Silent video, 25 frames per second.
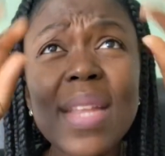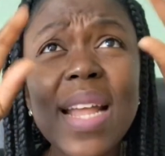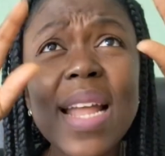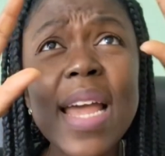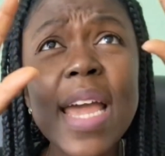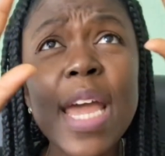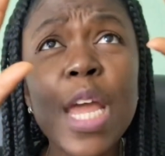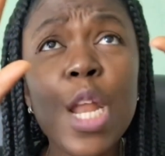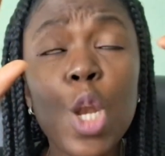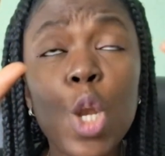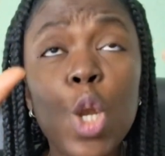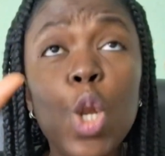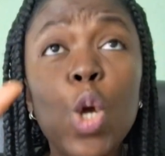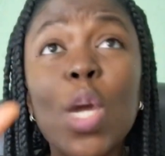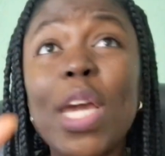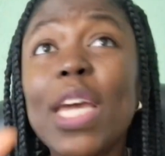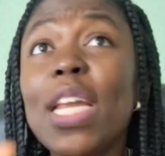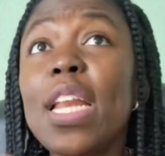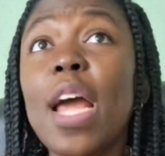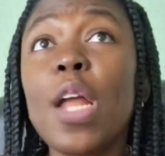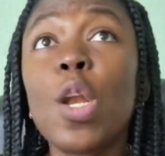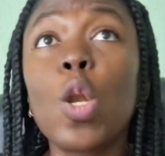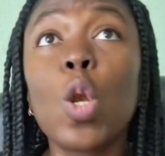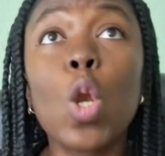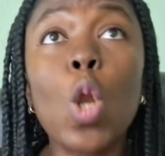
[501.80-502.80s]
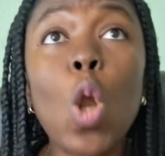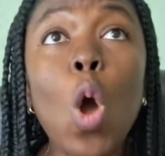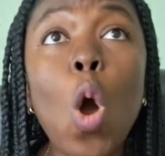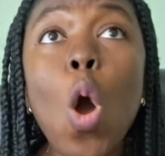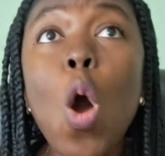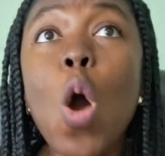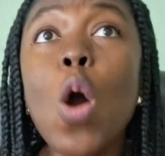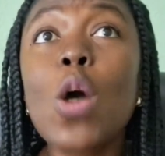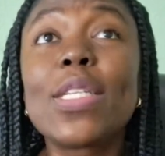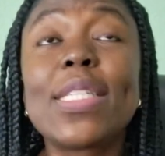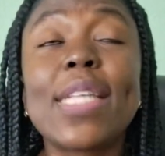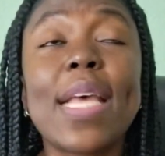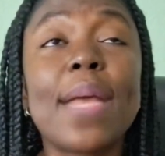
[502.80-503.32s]
and looking at
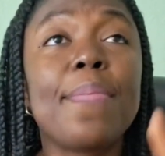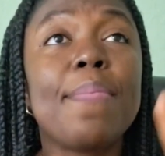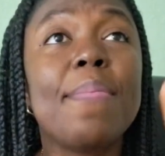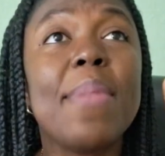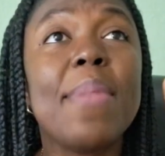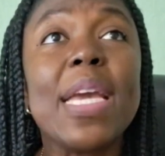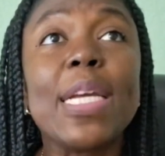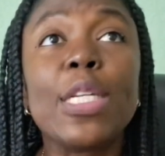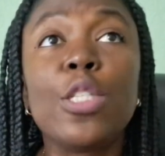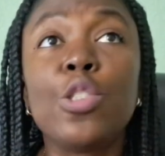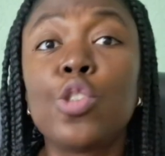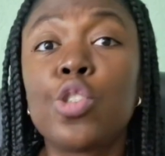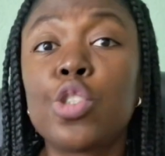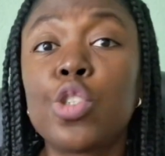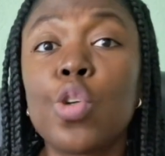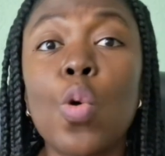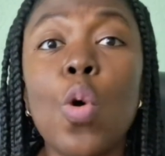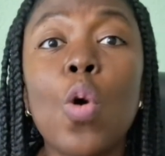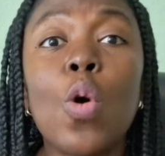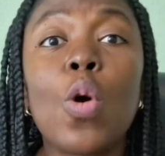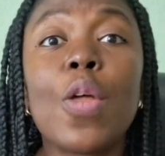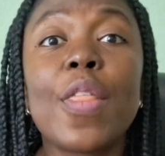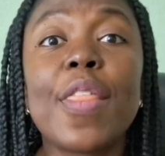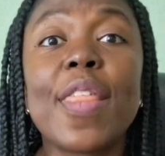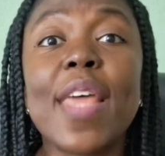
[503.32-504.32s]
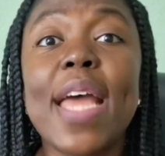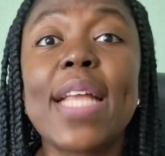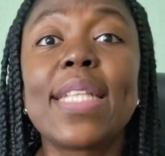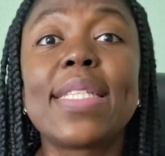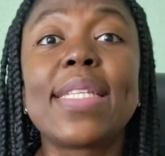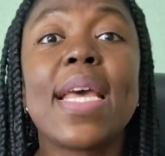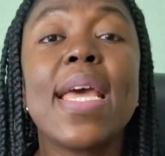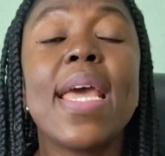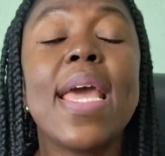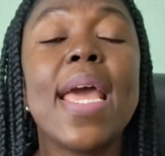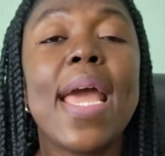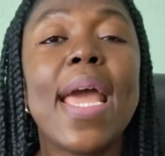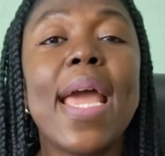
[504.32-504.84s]
logs and making sure that
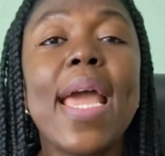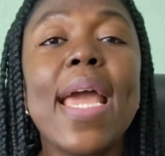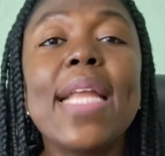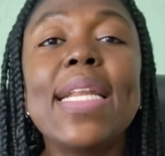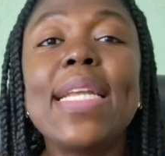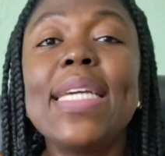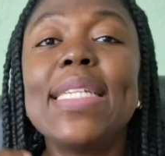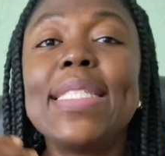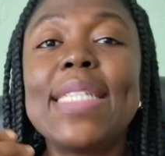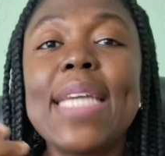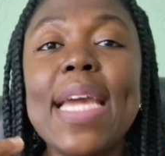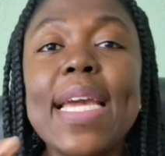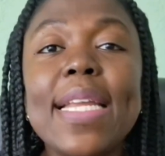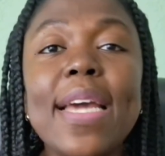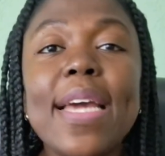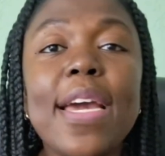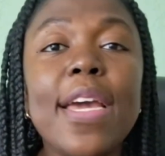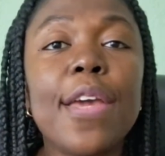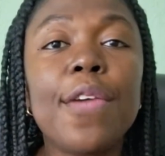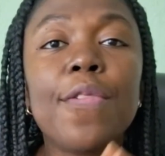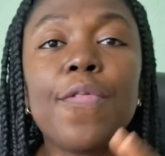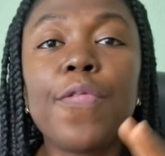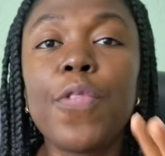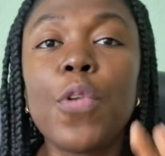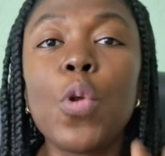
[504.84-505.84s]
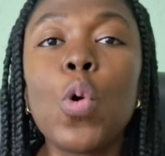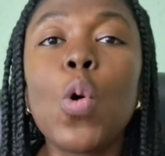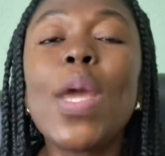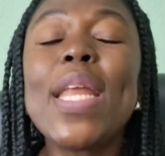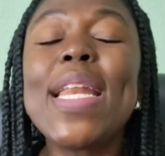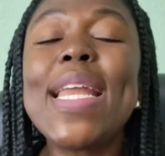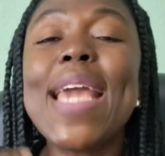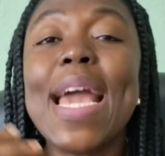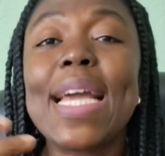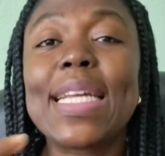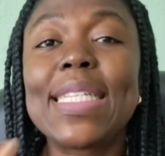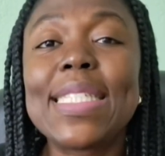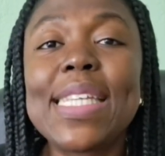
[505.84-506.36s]
any data inflow,
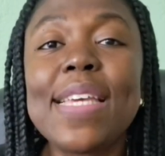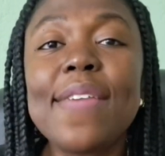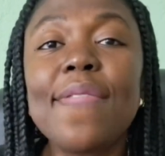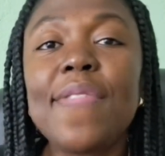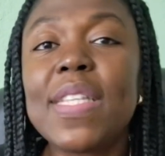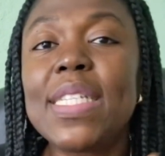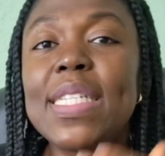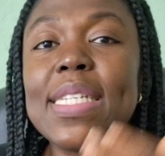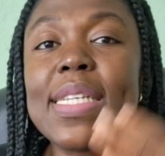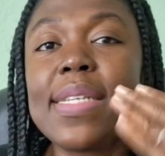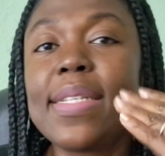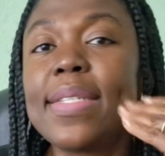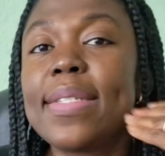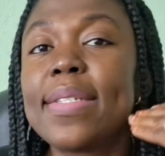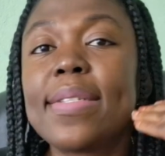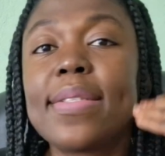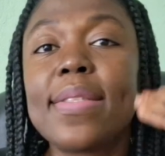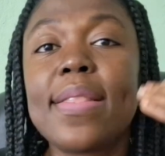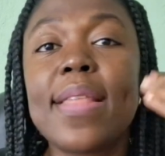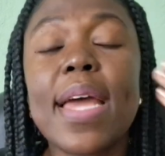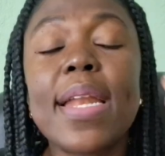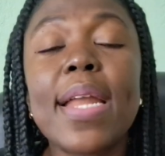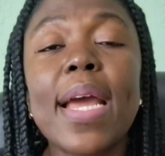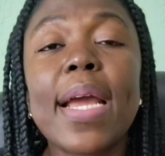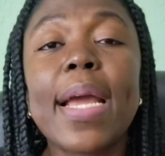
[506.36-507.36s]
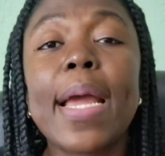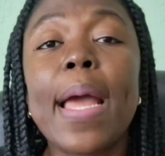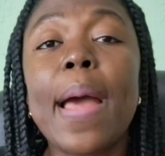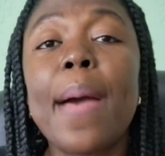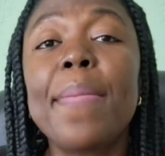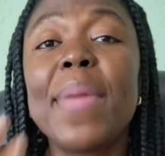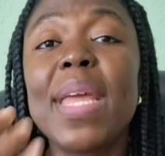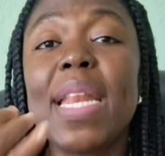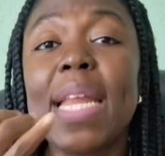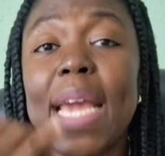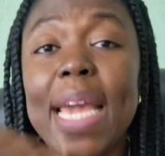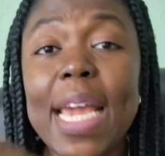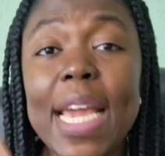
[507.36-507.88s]
any activities that are
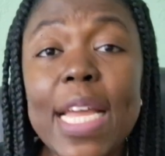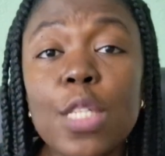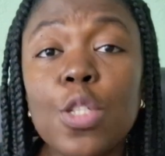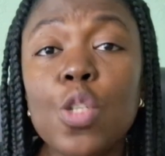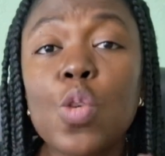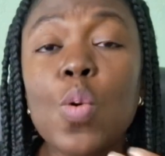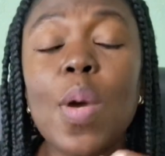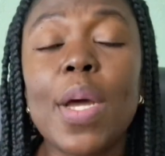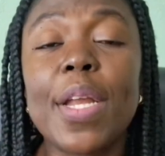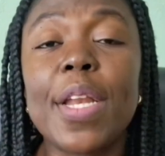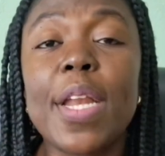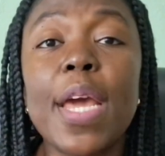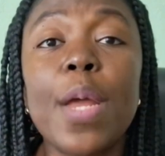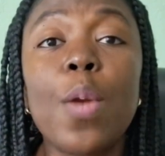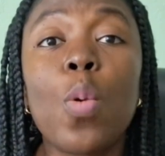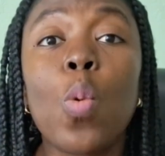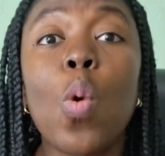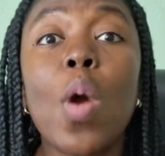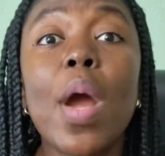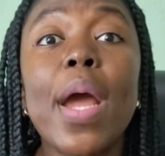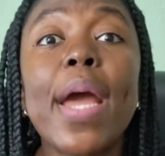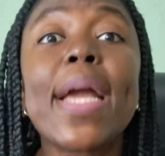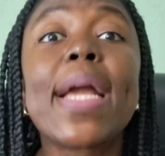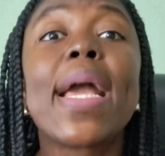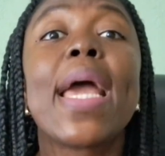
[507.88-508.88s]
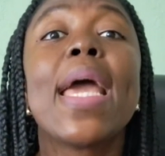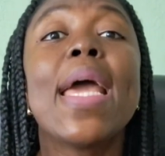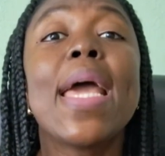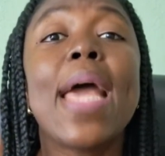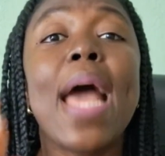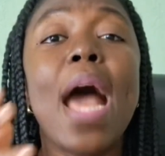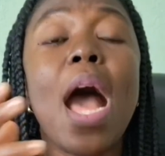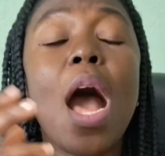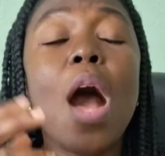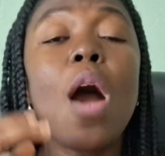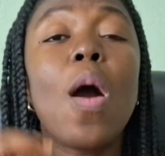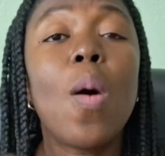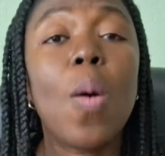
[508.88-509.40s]
coming into a network
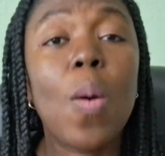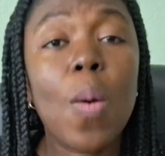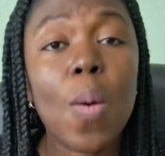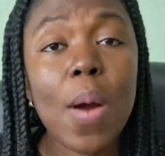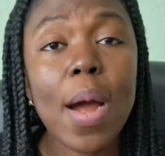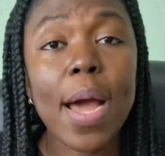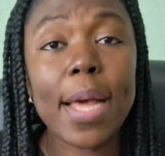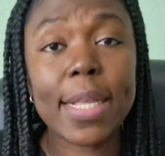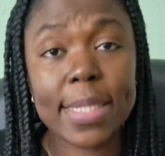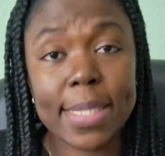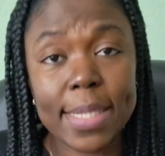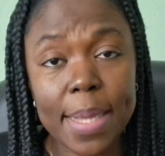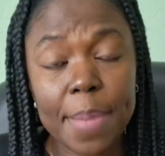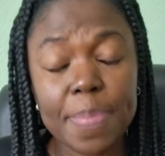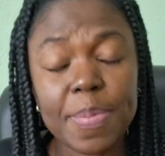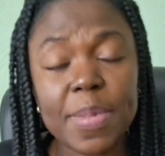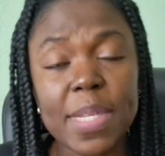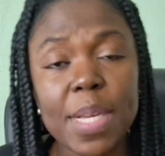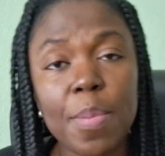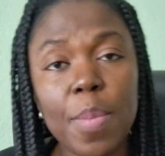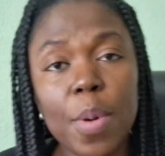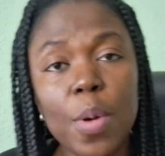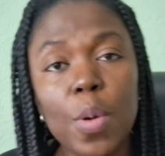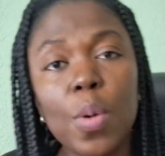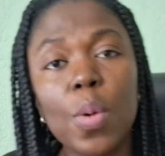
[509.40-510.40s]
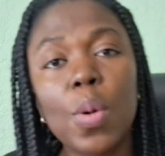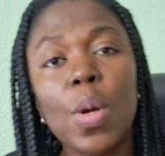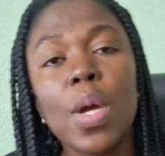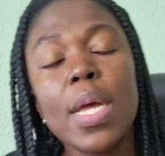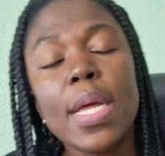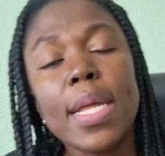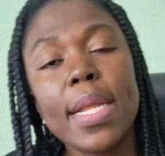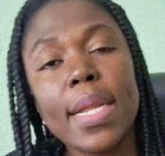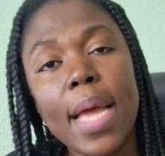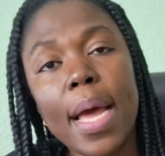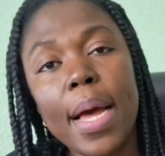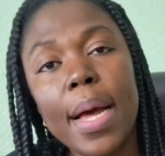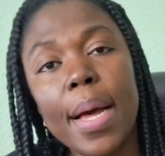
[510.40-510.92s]
are all acceptable
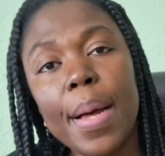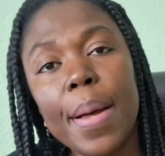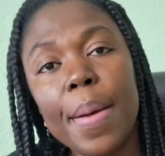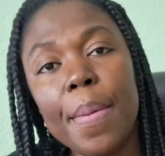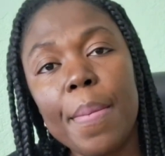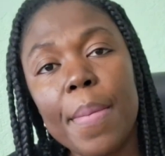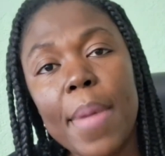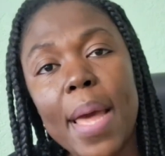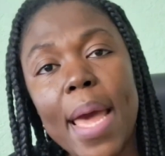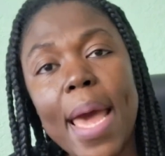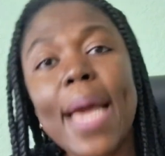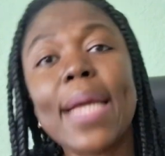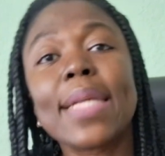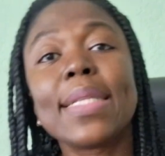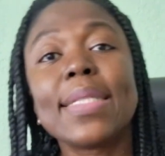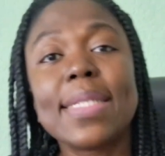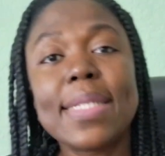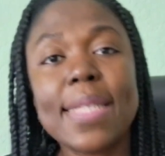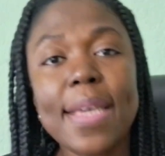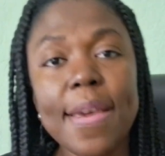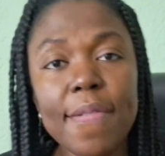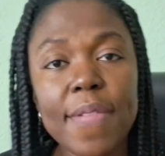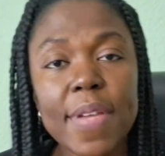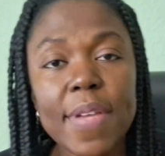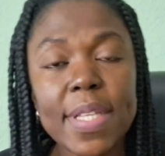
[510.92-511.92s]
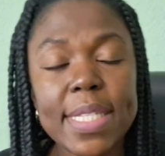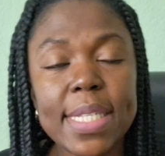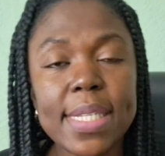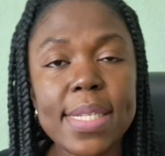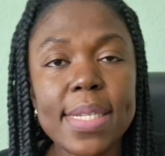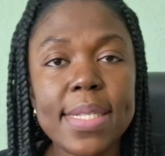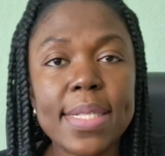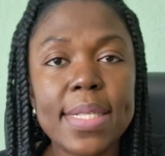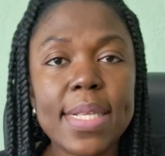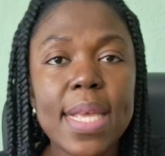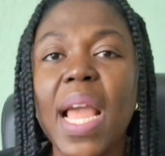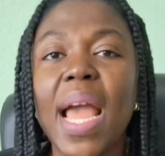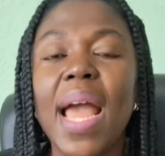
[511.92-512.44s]

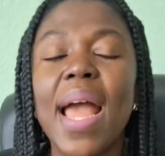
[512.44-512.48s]
activities.